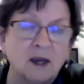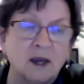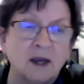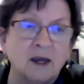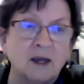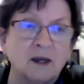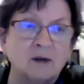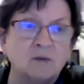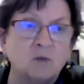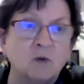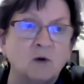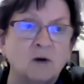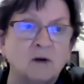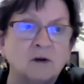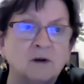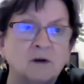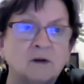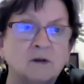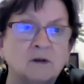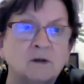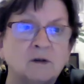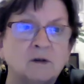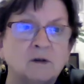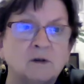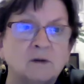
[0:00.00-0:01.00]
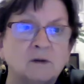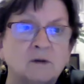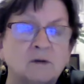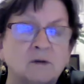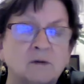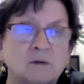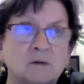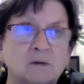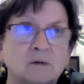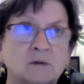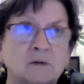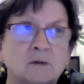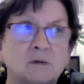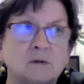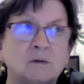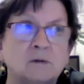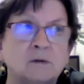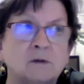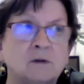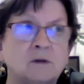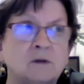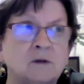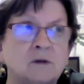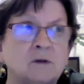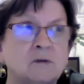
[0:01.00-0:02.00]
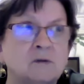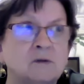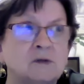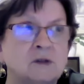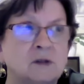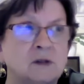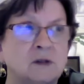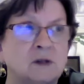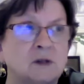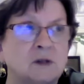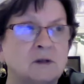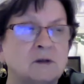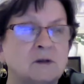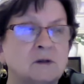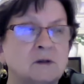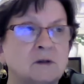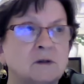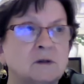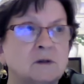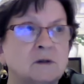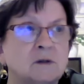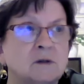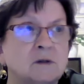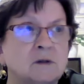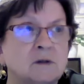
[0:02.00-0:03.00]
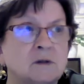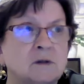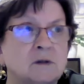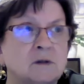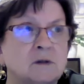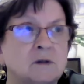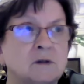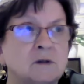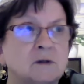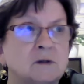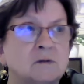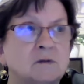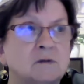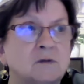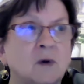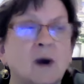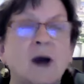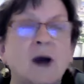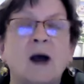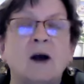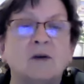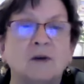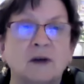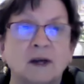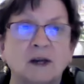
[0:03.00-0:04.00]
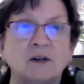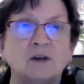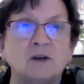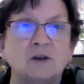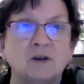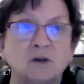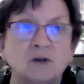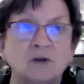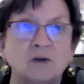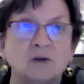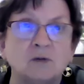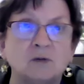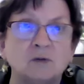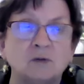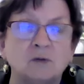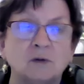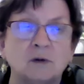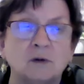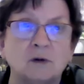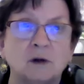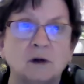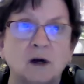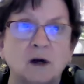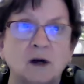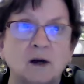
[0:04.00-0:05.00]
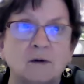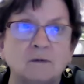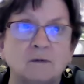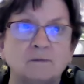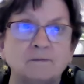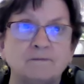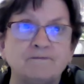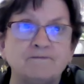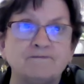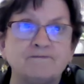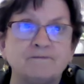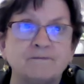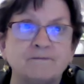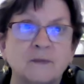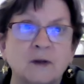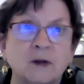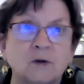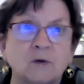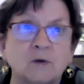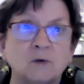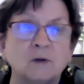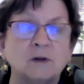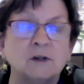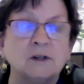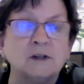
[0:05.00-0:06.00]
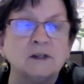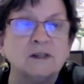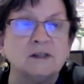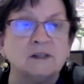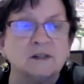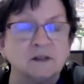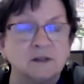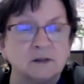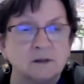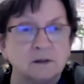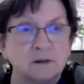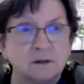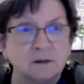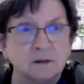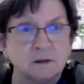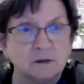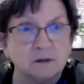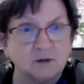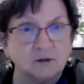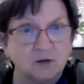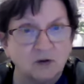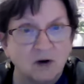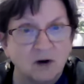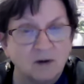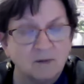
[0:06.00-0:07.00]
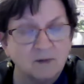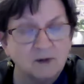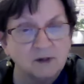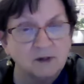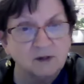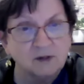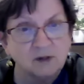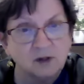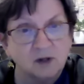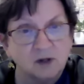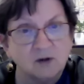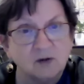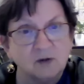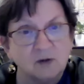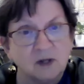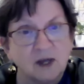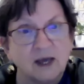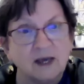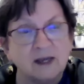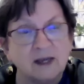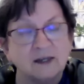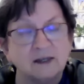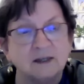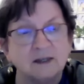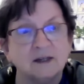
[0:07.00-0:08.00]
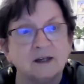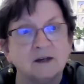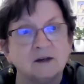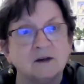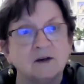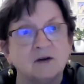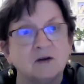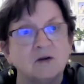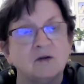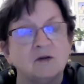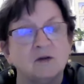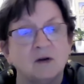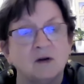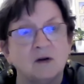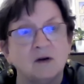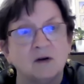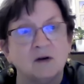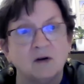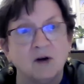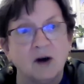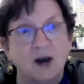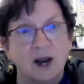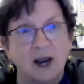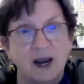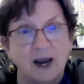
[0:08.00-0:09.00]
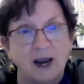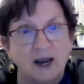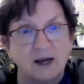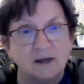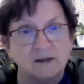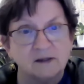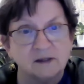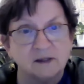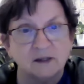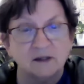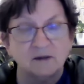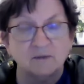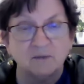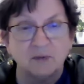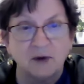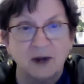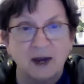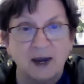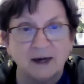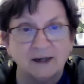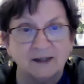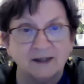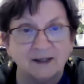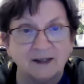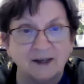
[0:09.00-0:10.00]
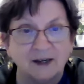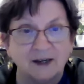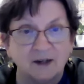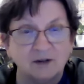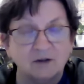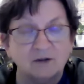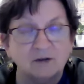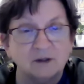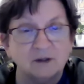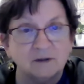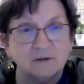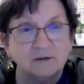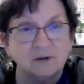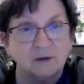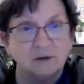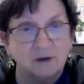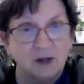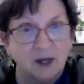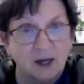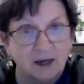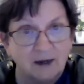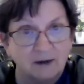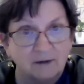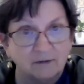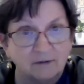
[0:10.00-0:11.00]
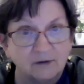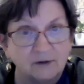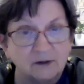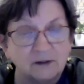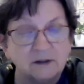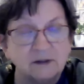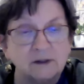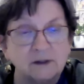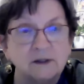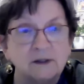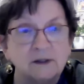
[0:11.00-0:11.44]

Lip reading: And what are you using? Well, how can you release the trauma so that it no longer has an impact on how you live your life?